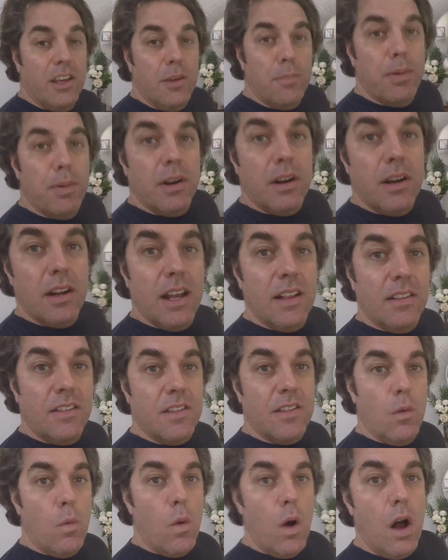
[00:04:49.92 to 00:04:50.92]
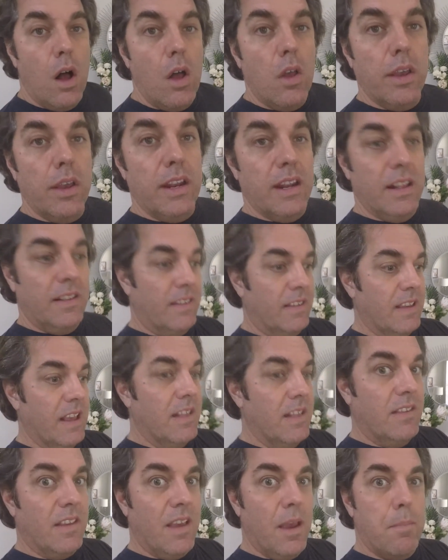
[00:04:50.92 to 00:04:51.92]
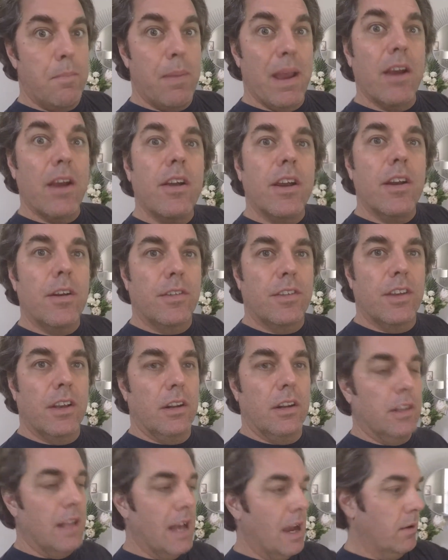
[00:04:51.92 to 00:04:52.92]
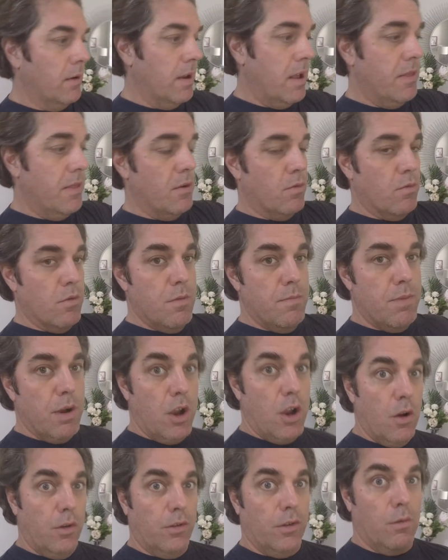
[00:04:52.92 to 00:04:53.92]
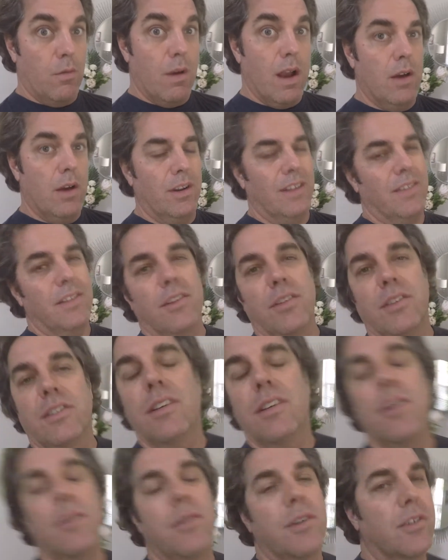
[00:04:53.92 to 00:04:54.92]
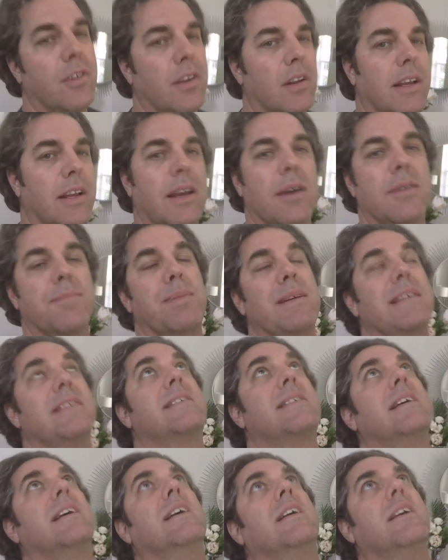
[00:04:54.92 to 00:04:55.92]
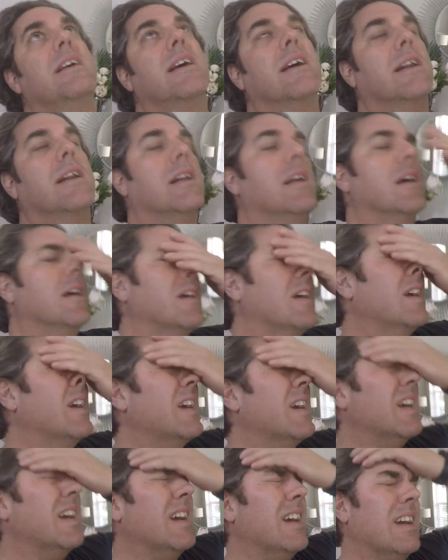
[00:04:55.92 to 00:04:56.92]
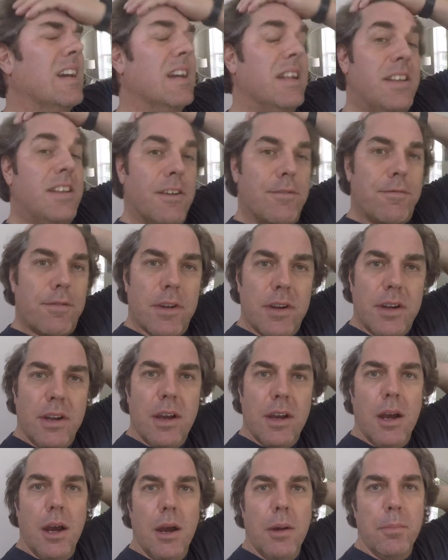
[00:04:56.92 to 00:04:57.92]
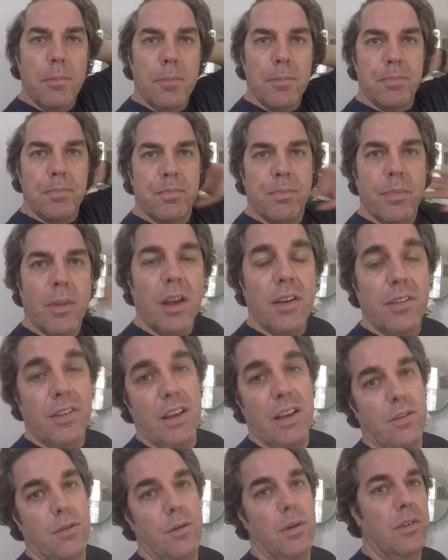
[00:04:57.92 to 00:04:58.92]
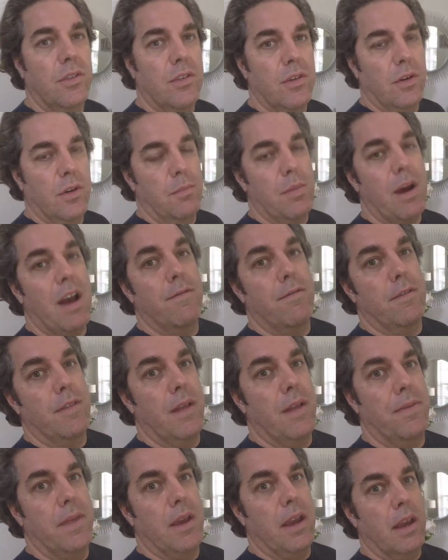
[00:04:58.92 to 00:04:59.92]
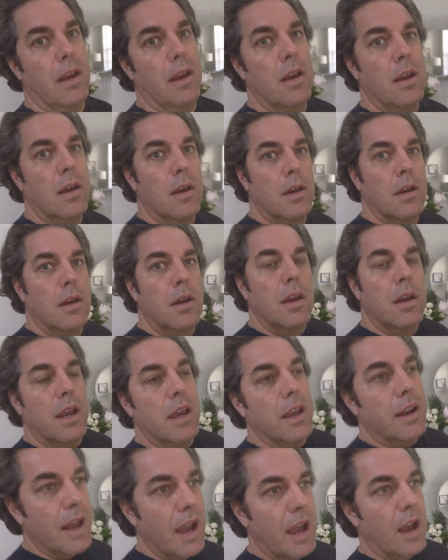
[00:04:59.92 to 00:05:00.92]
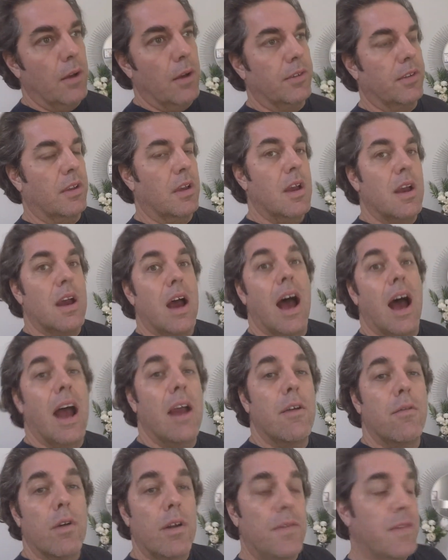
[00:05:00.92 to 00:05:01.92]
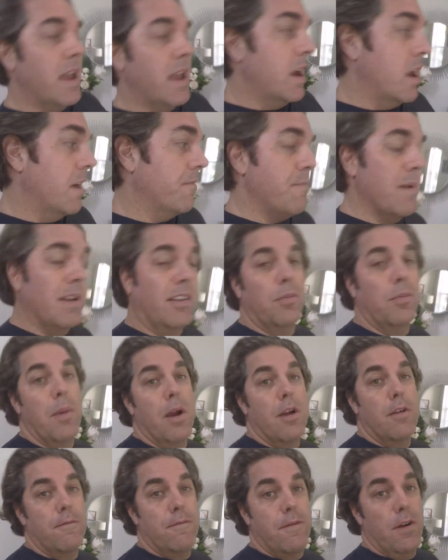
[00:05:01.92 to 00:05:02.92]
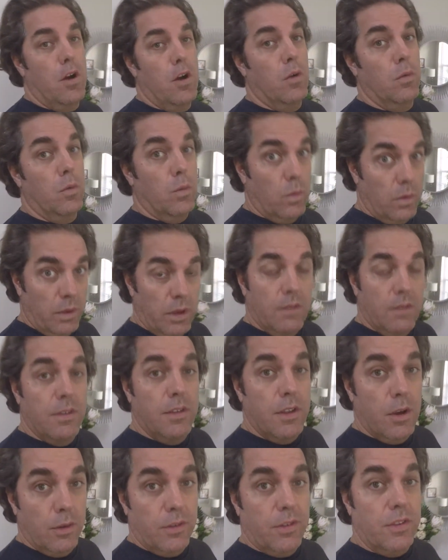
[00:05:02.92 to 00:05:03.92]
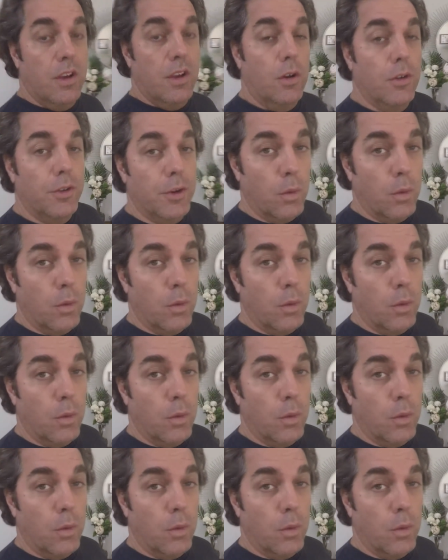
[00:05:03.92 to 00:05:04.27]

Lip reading: you put it against the wall and it sends a barrier signal out and the Roomba goes around it. There's like a bazillion different accessories you can buy for that thing in-house. I run that off my smartphone, even though it's the older